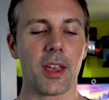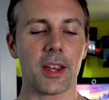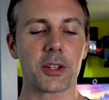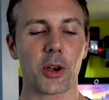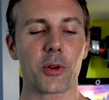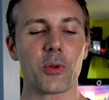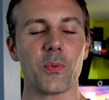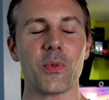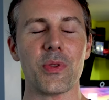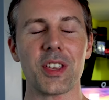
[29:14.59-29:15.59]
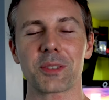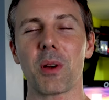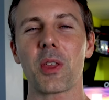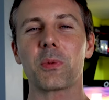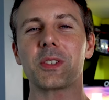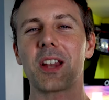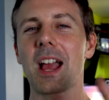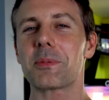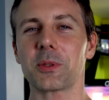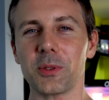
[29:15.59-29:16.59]
in total, this month was an
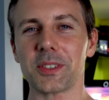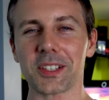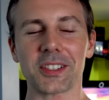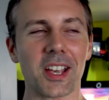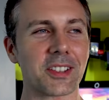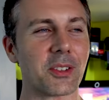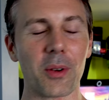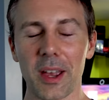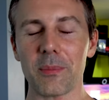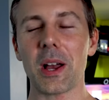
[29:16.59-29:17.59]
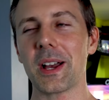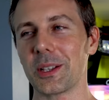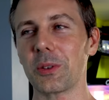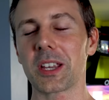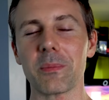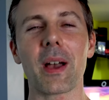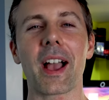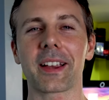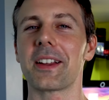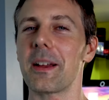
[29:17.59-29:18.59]
absolute success, though I am looking
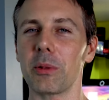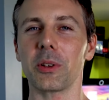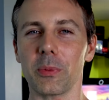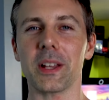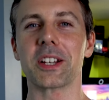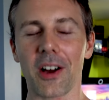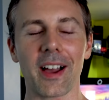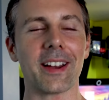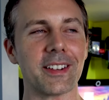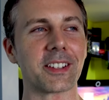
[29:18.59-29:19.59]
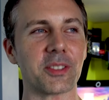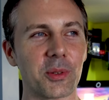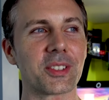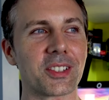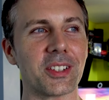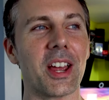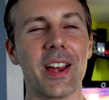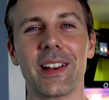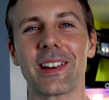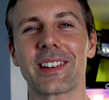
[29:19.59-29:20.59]
back and I am a little bit tired and exhausted
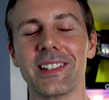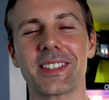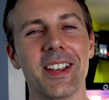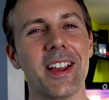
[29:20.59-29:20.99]
because